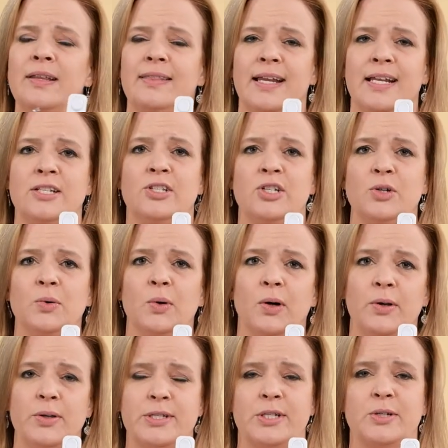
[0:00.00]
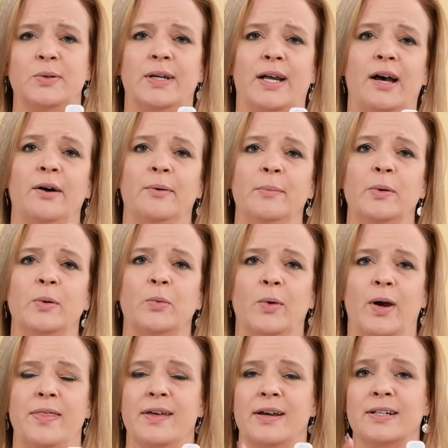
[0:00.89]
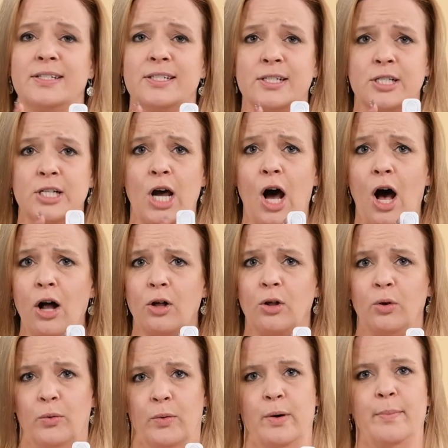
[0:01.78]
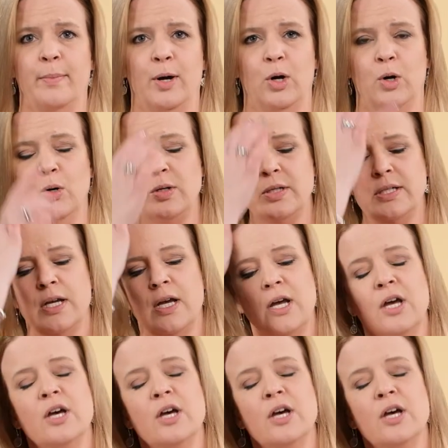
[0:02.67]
They do also come with a toggle remote.